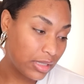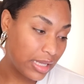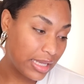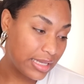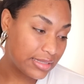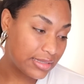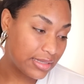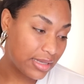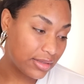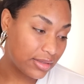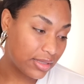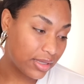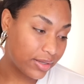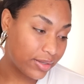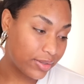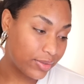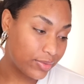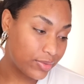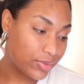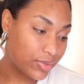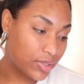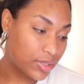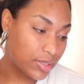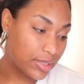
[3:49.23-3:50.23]
in Santa
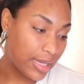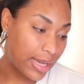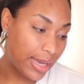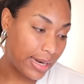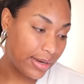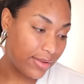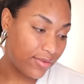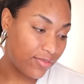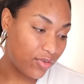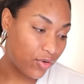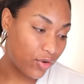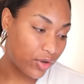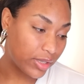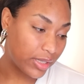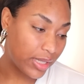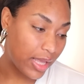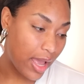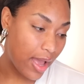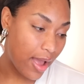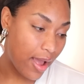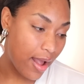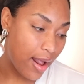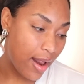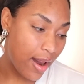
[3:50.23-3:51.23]
Cruz,
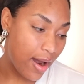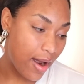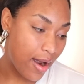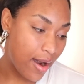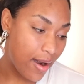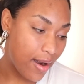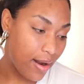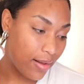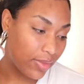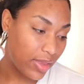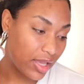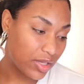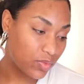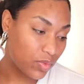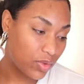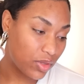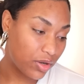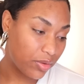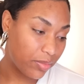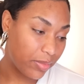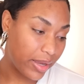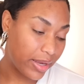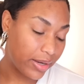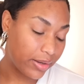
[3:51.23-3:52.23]
California. That's where
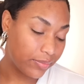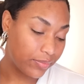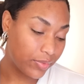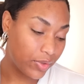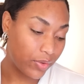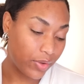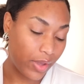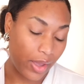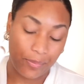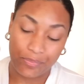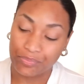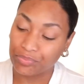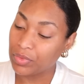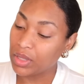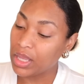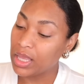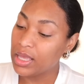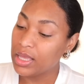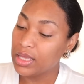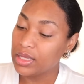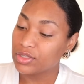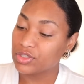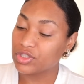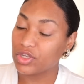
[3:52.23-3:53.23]
they're made. Okay.
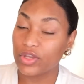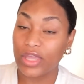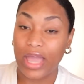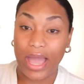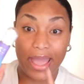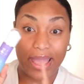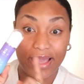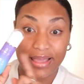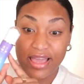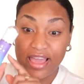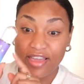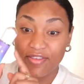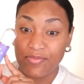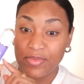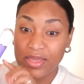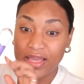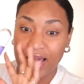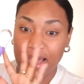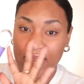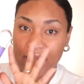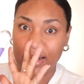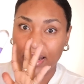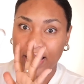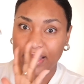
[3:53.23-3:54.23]
So yeah, it gave me
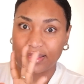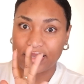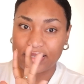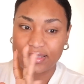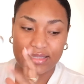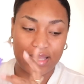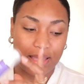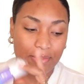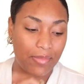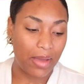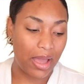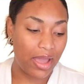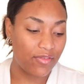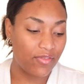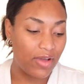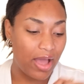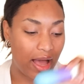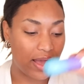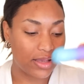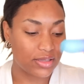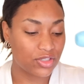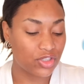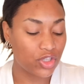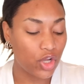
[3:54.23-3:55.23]
kind of like the same vibe
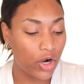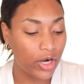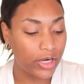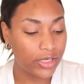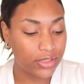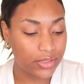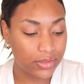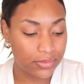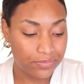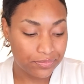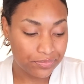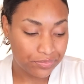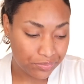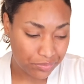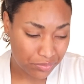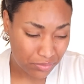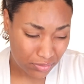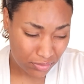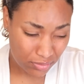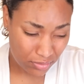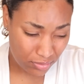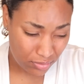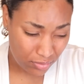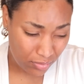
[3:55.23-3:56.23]
as Tarte.
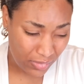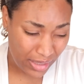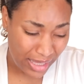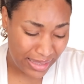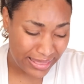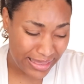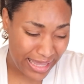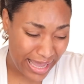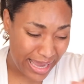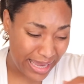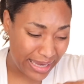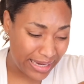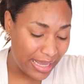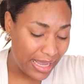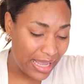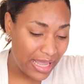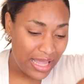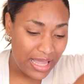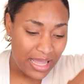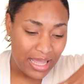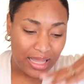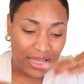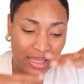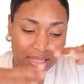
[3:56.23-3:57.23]
Then
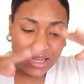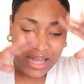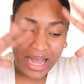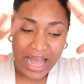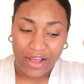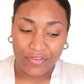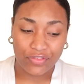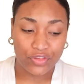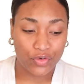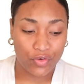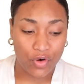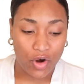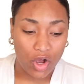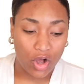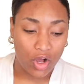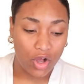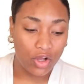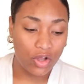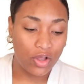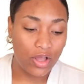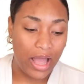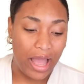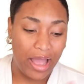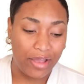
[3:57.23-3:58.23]
after
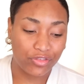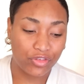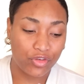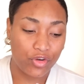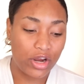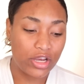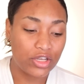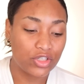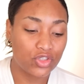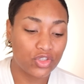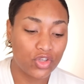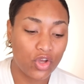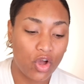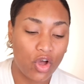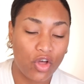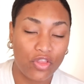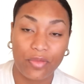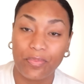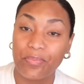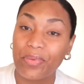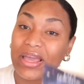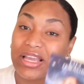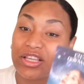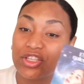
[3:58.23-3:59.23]
I saw
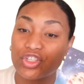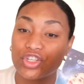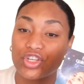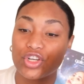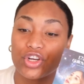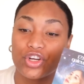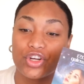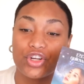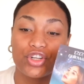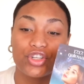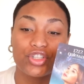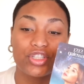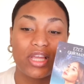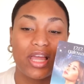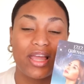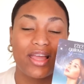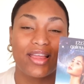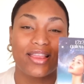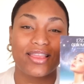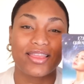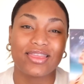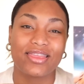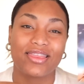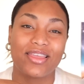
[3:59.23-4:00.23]
the pictures,
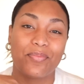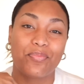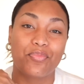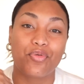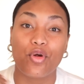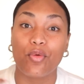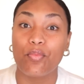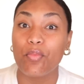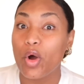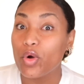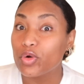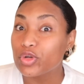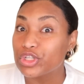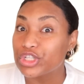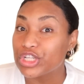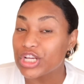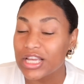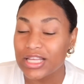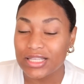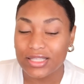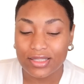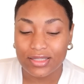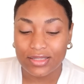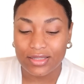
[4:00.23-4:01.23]
the
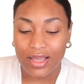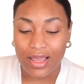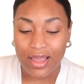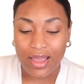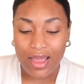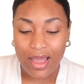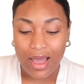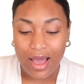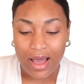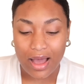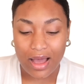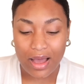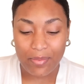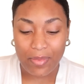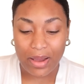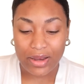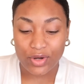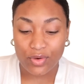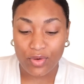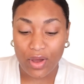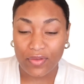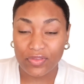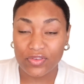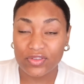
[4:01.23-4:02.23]
promotions, I
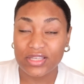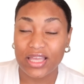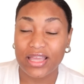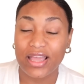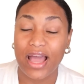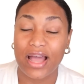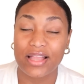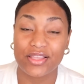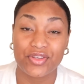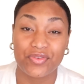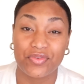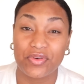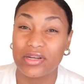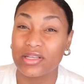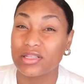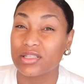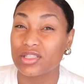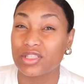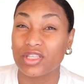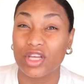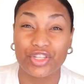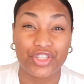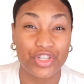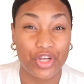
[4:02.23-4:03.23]
do have to say Catherine is
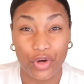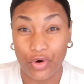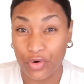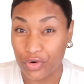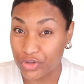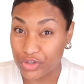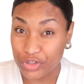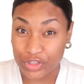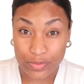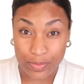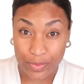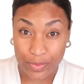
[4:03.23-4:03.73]
such a gorgeous